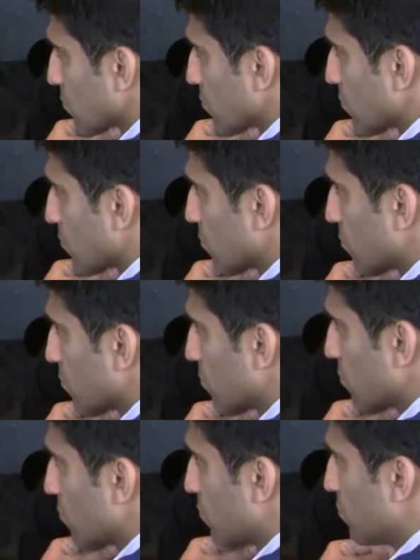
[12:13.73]

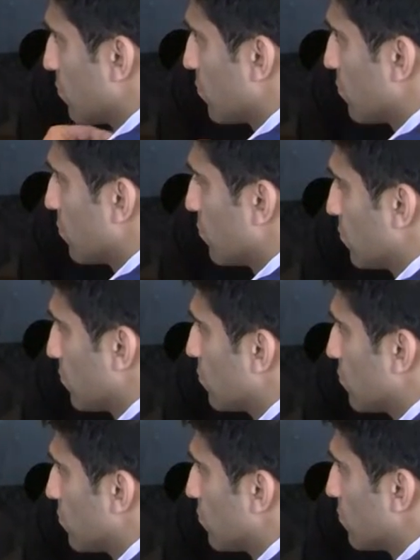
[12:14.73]

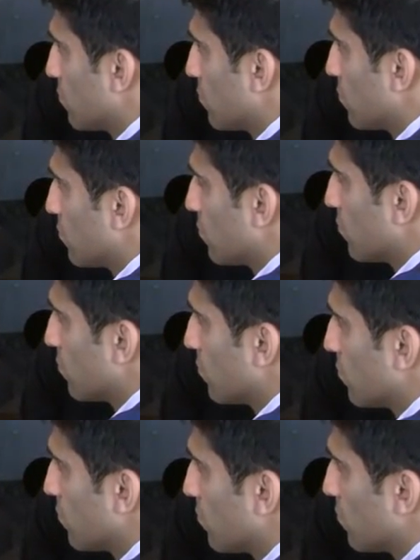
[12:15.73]

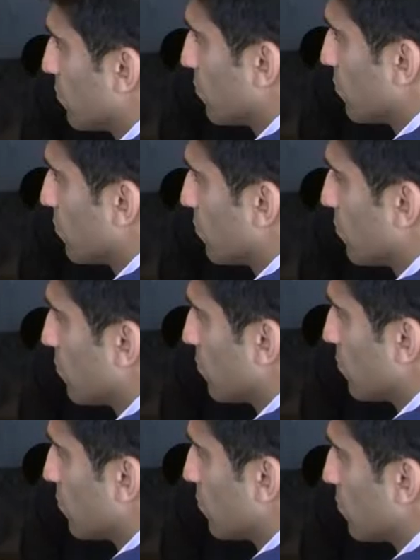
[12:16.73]

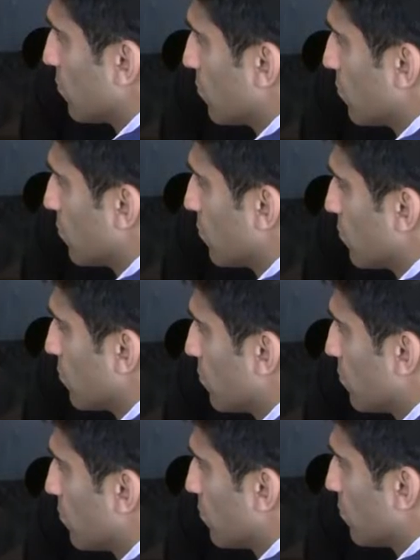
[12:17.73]

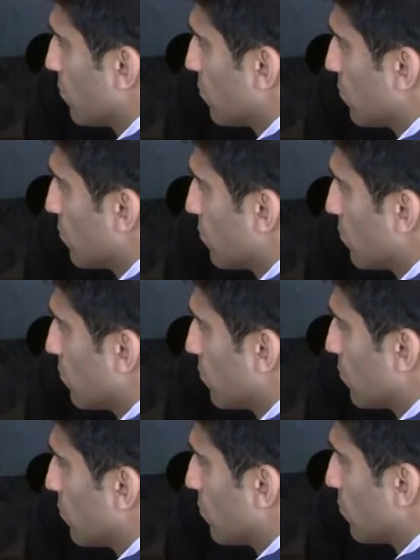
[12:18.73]

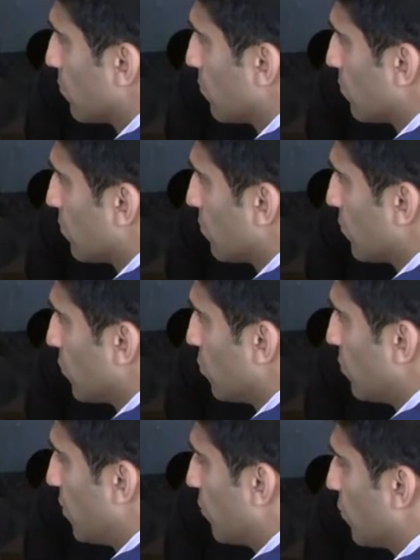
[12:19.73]

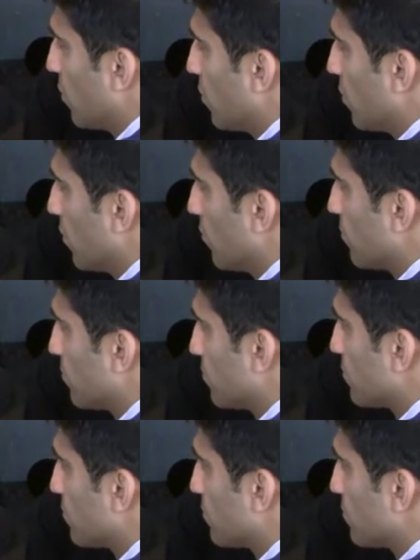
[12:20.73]
This person isn't speaking.